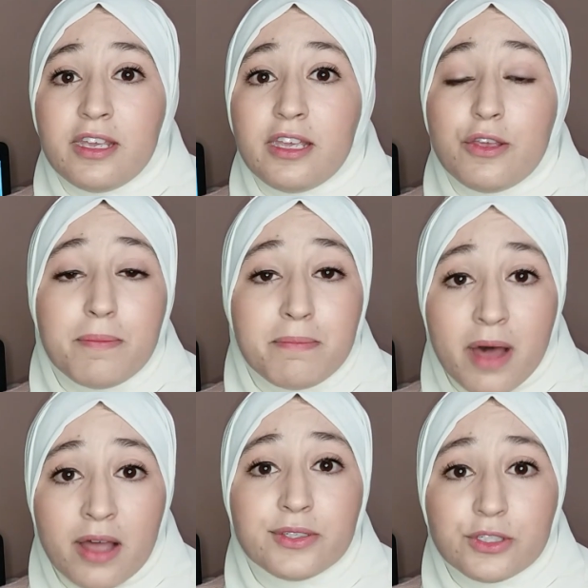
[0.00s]
You
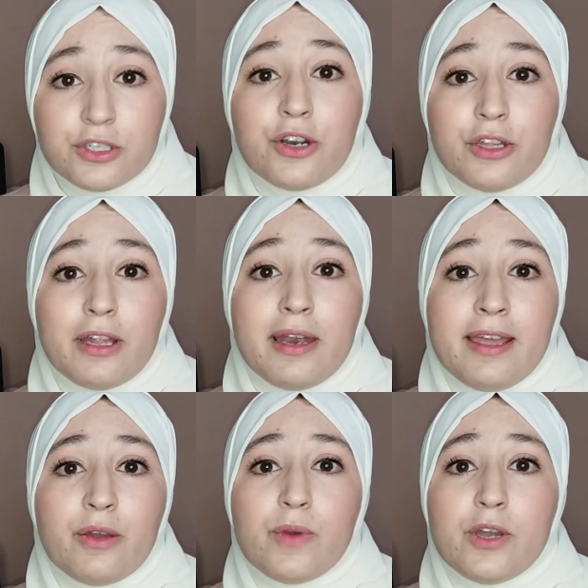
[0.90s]
mastered the
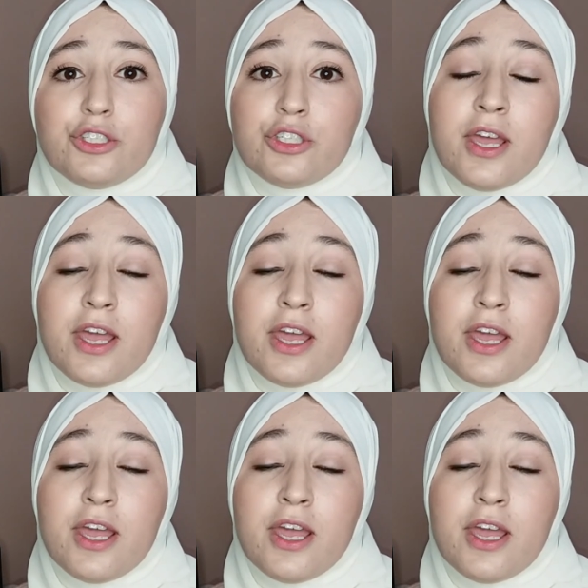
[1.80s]
language.